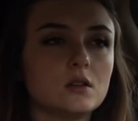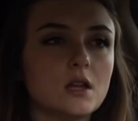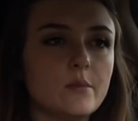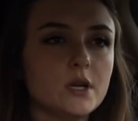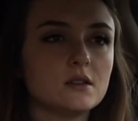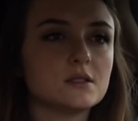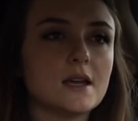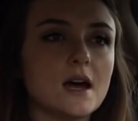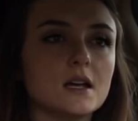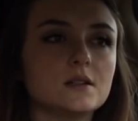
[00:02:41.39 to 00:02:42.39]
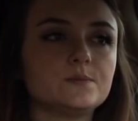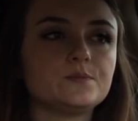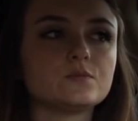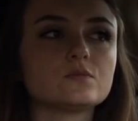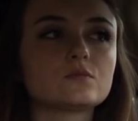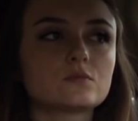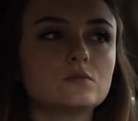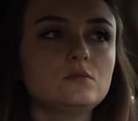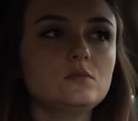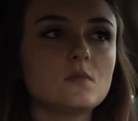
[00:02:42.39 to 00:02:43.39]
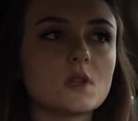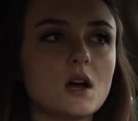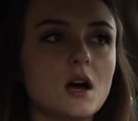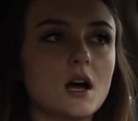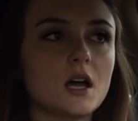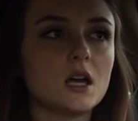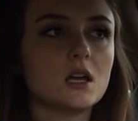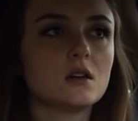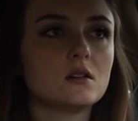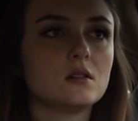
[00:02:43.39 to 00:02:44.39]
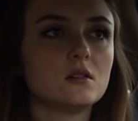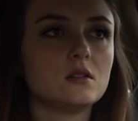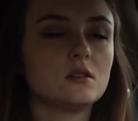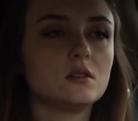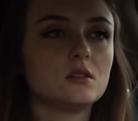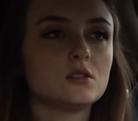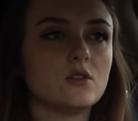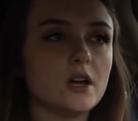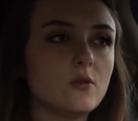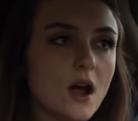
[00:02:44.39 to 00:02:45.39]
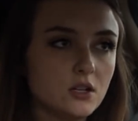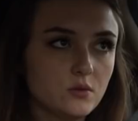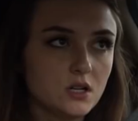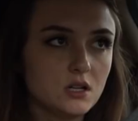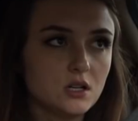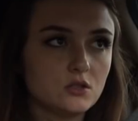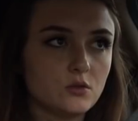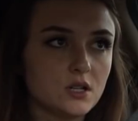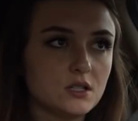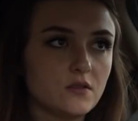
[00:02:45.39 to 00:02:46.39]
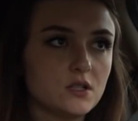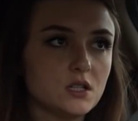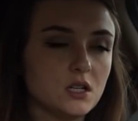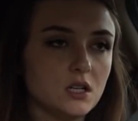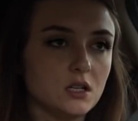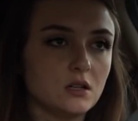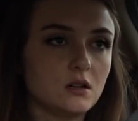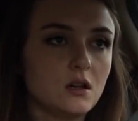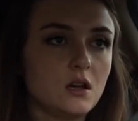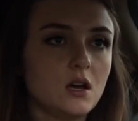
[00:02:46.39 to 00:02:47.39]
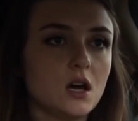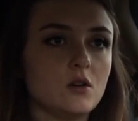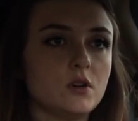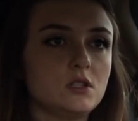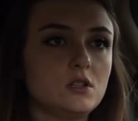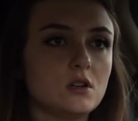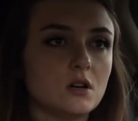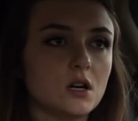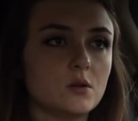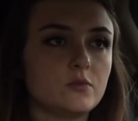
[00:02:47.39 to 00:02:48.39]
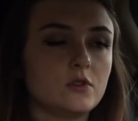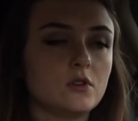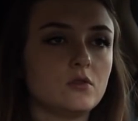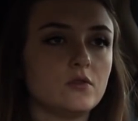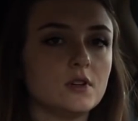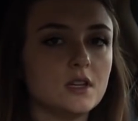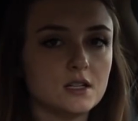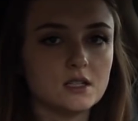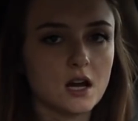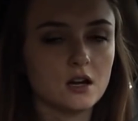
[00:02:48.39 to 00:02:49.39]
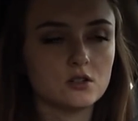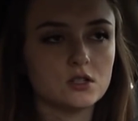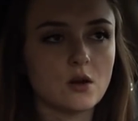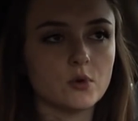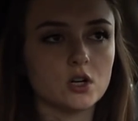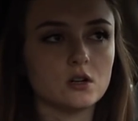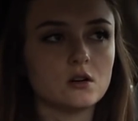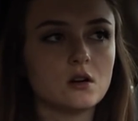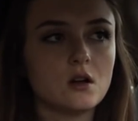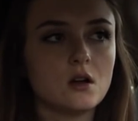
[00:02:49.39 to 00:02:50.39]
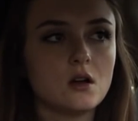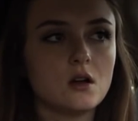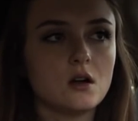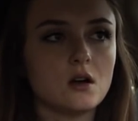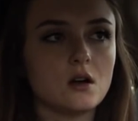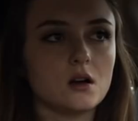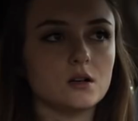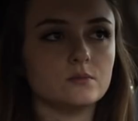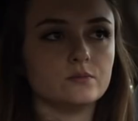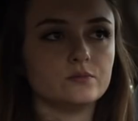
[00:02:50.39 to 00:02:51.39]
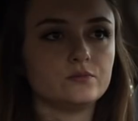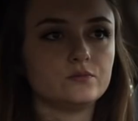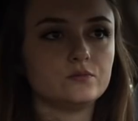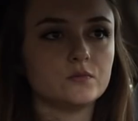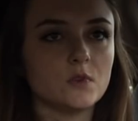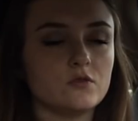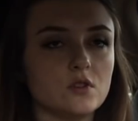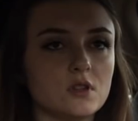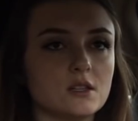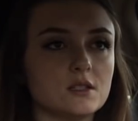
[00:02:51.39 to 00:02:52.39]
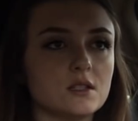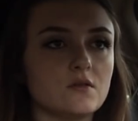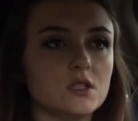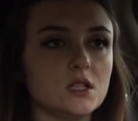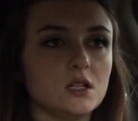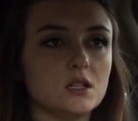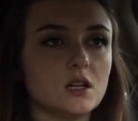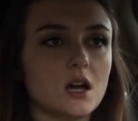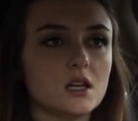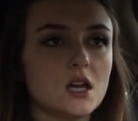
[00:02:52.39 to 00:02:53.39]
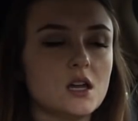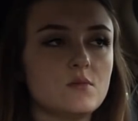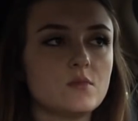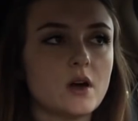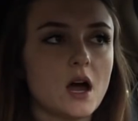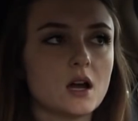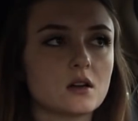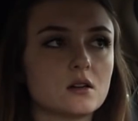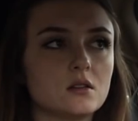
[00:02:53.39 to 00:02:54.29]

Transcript: that being said, I, so I graduated in twenty seventeen, I went to Europe for the entire summer um, of two thousand seventeen. I came back